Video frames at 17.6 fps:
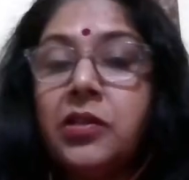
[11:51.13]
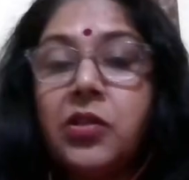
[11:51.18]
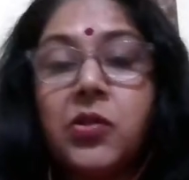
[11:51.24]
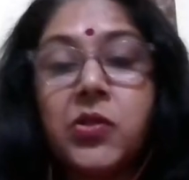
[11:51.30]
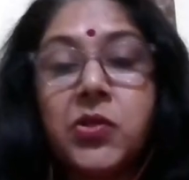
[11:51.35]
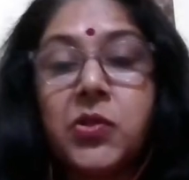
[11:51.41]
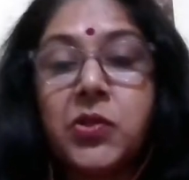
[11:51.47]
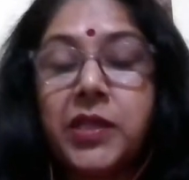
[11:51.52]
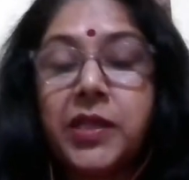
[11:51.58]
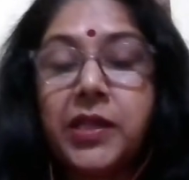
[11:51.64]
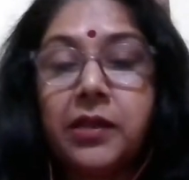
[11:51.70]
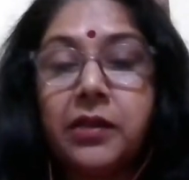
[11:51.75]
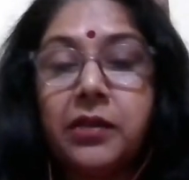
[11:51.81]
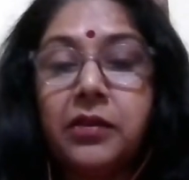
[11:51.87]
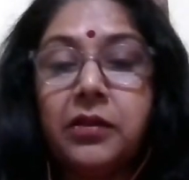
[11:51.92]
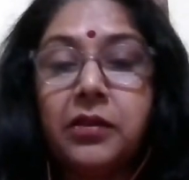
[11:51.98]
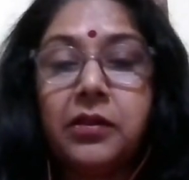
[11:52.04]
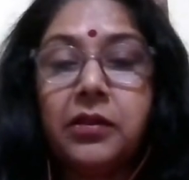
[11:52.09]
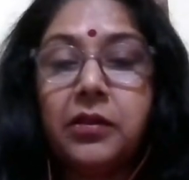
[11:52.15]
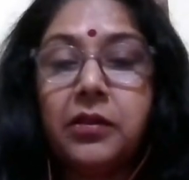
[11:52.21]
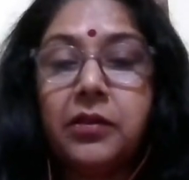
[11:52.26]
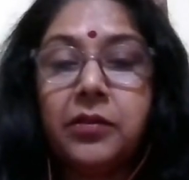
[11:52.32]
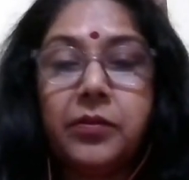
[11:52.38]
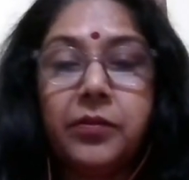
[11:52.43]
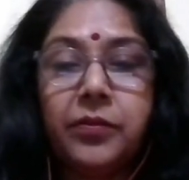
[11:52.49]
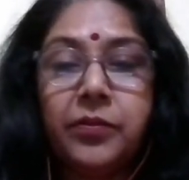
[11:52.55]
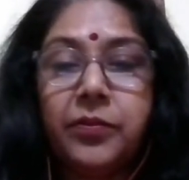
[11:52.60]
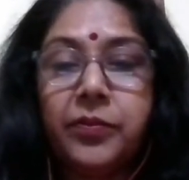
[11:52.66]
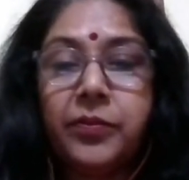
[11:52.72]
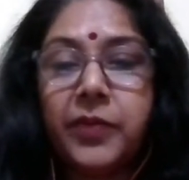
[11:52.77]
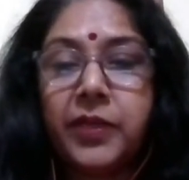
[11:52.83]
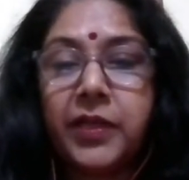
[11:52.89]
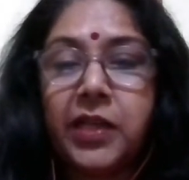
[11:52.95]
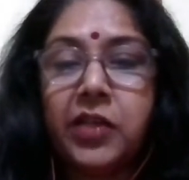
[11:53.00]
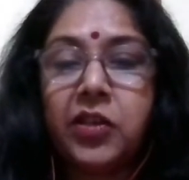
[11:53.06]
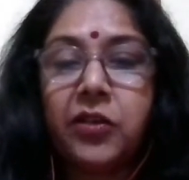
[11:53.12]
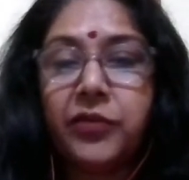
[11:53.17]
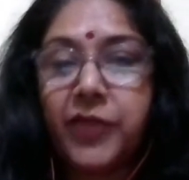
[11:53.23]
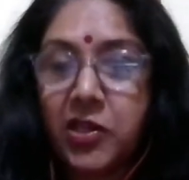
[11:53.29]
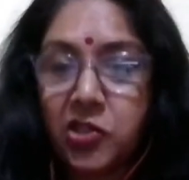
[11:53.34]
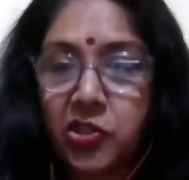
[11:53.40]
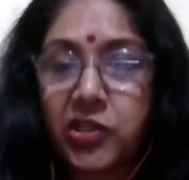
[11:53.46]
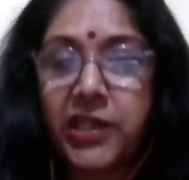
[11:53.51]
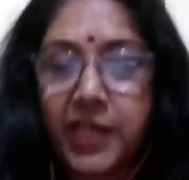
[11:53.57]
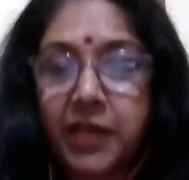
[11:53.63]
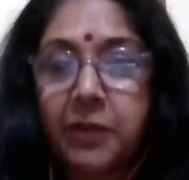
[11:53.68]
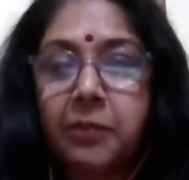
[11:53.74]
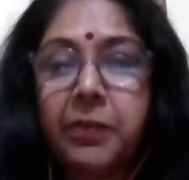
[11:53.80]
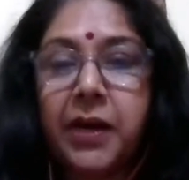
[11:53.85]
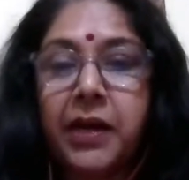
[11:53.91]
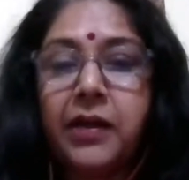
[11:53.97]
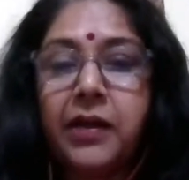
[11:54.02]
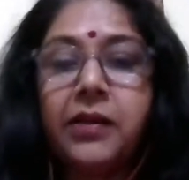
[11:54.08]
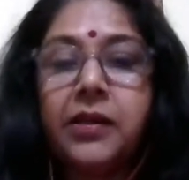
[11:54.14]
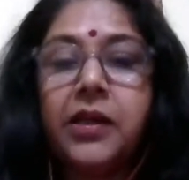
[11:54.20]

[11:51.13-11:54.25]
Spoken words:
used to take care of that training part,